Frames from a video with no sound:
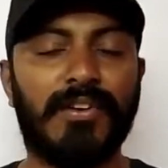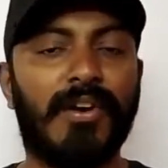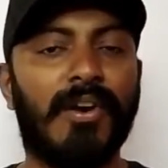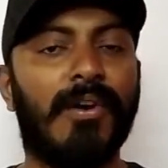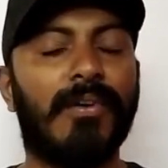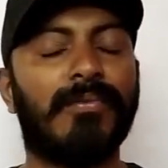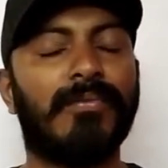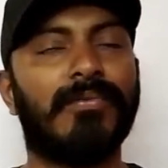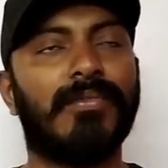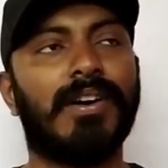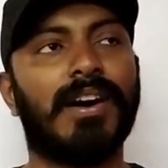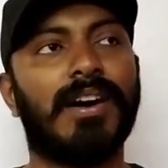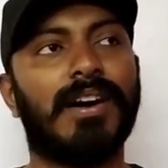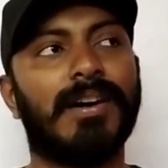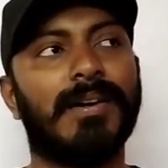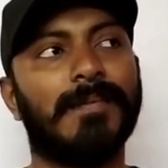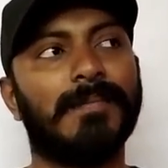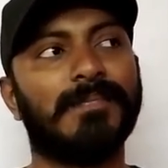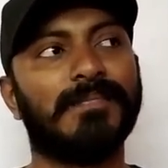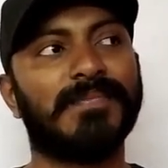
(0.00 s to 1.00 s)
of
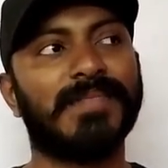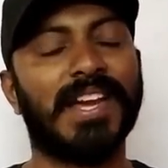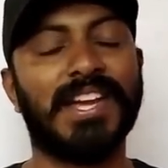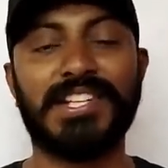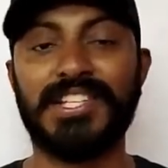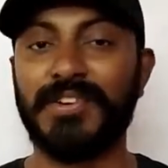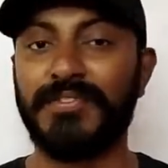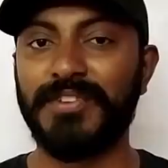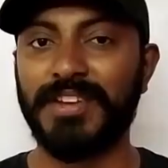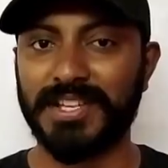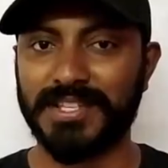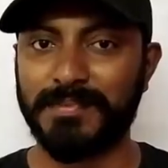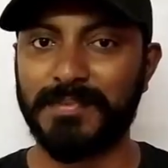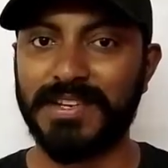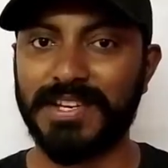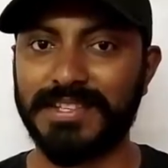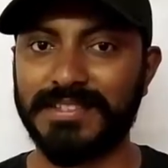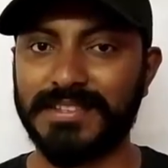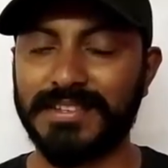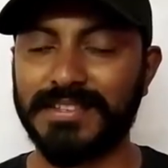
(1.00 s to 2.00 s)
interview
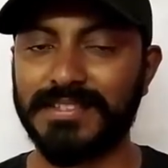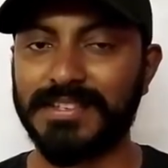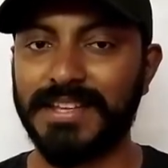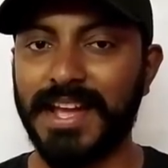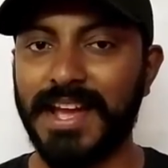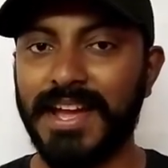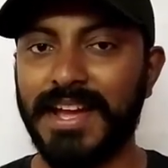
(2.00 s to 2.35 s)
experiences.